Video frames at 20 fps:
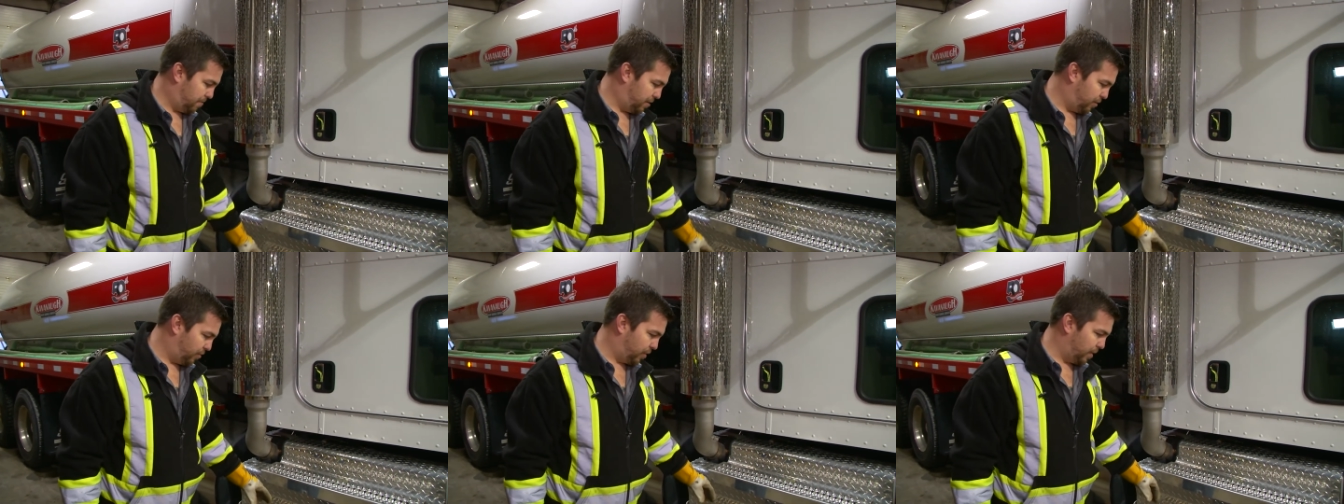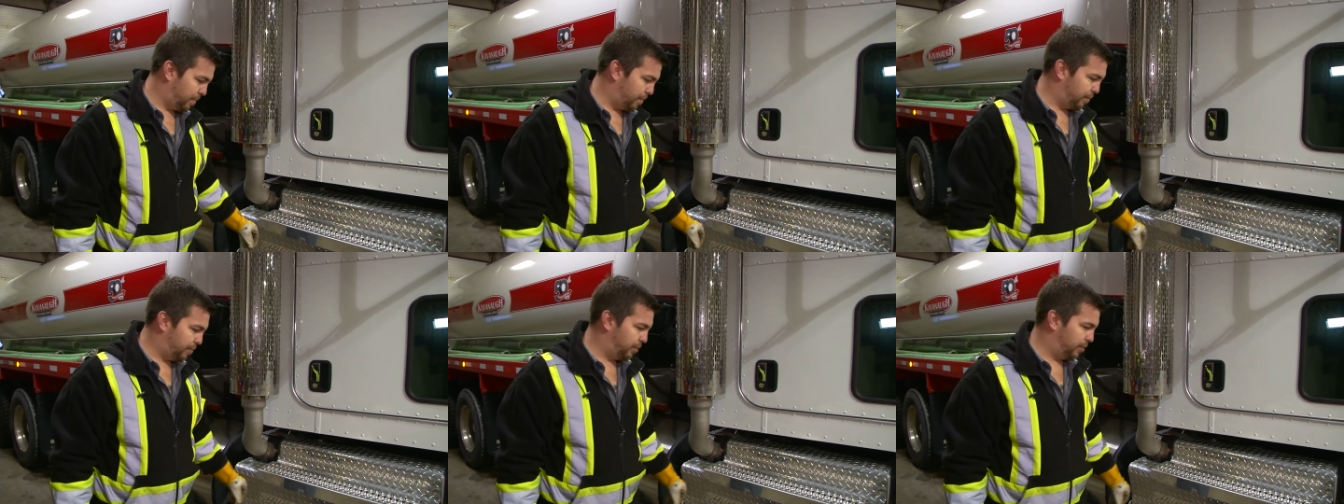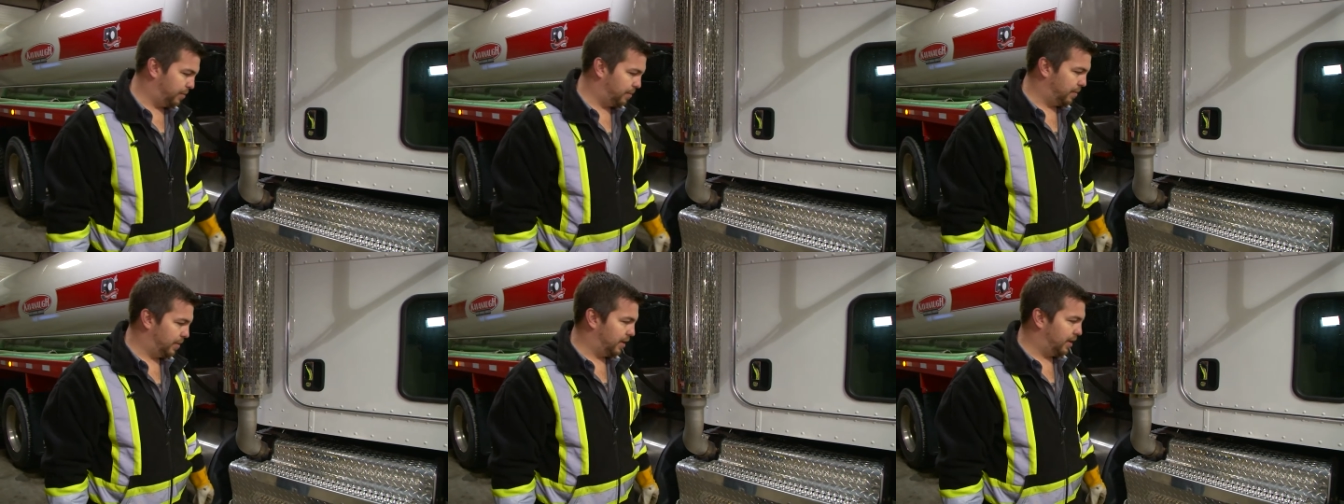grip
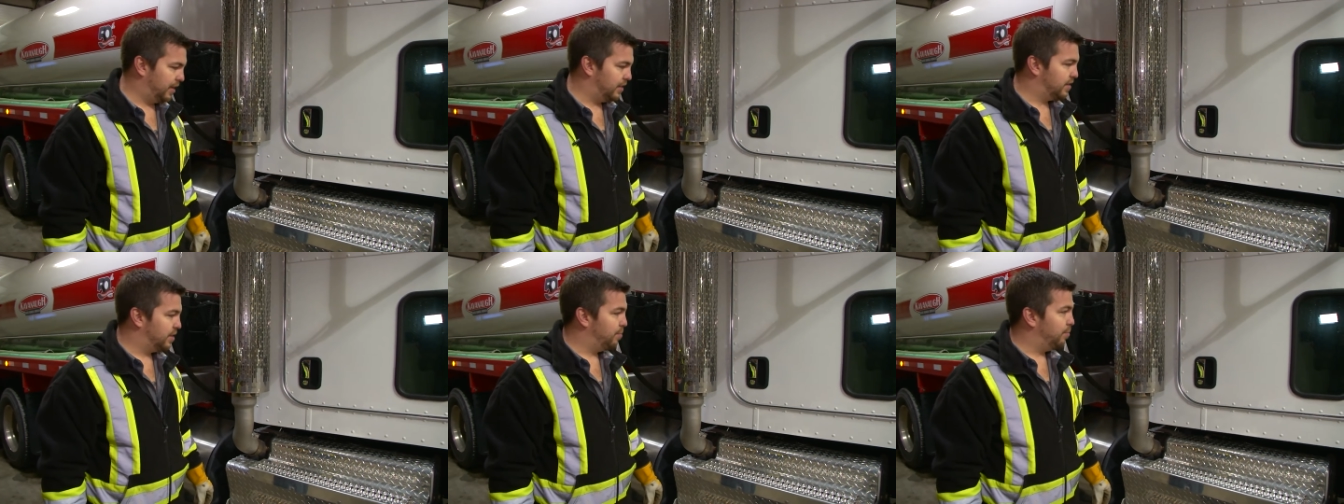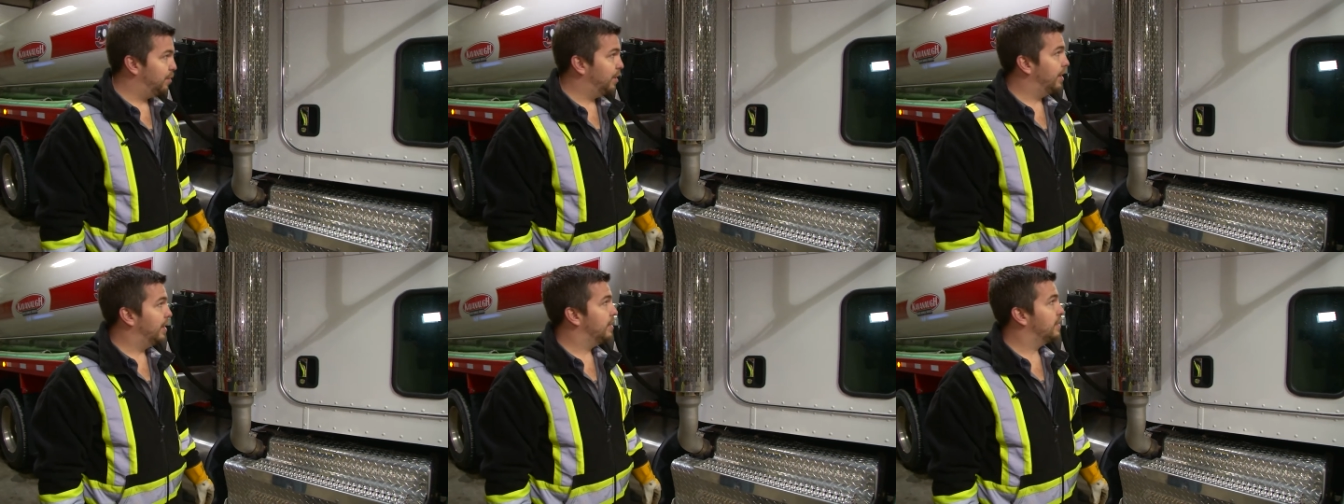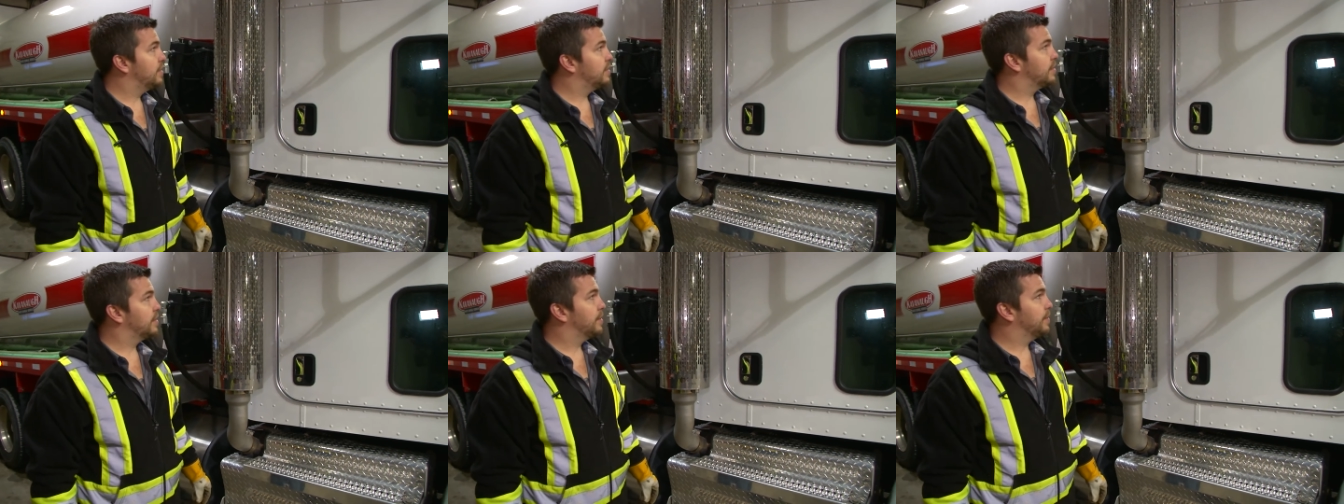is in
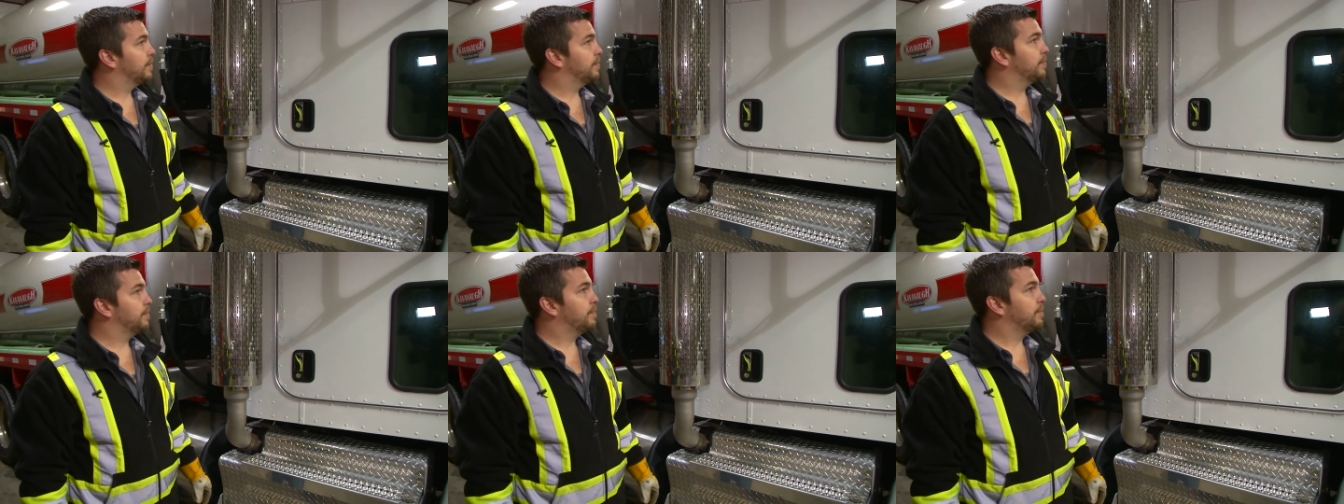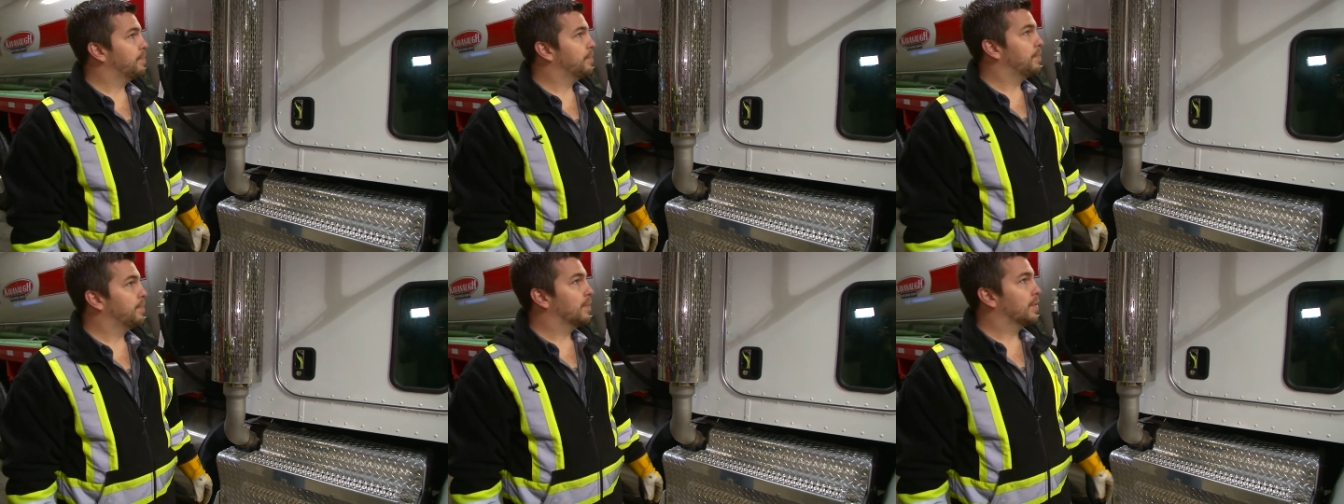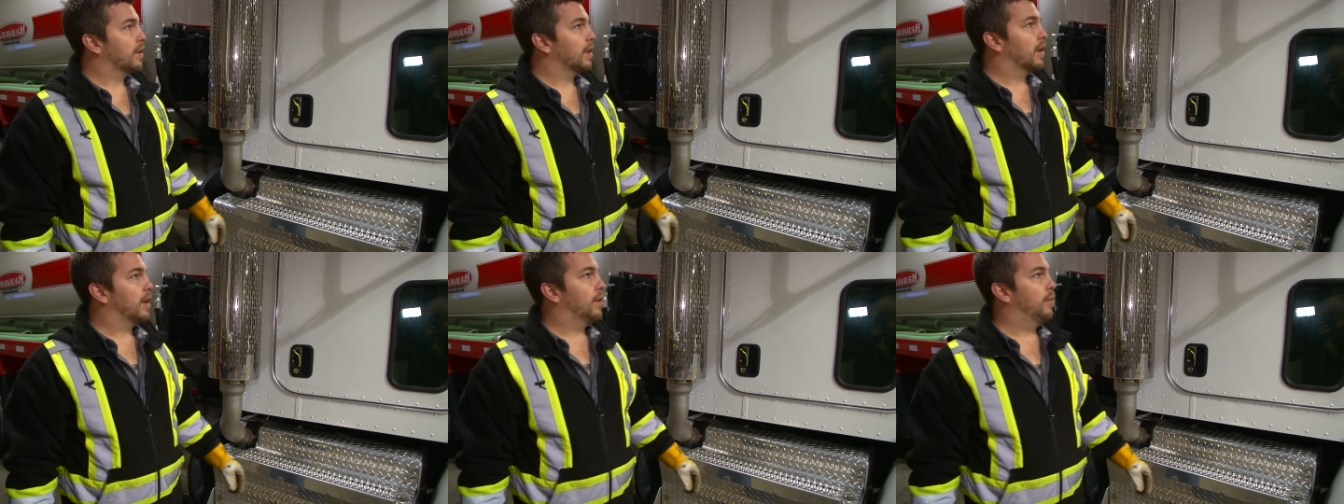place.
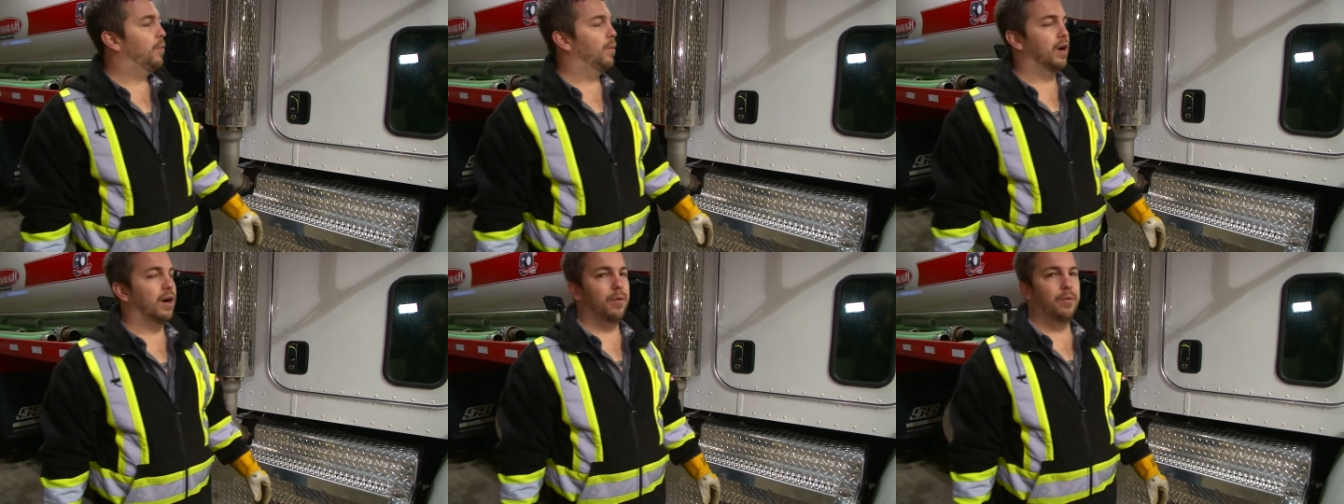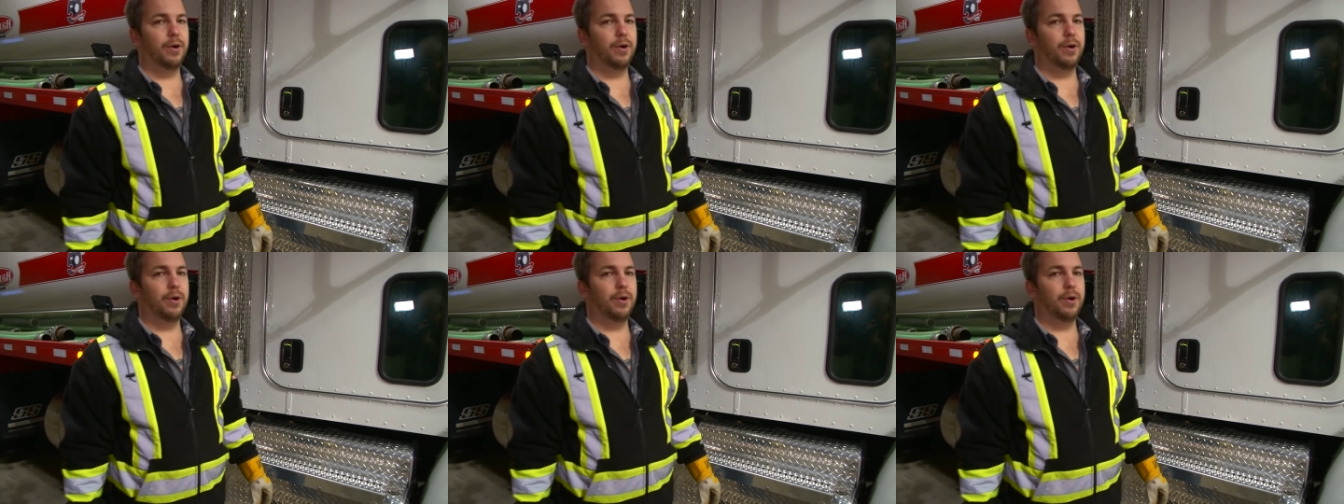While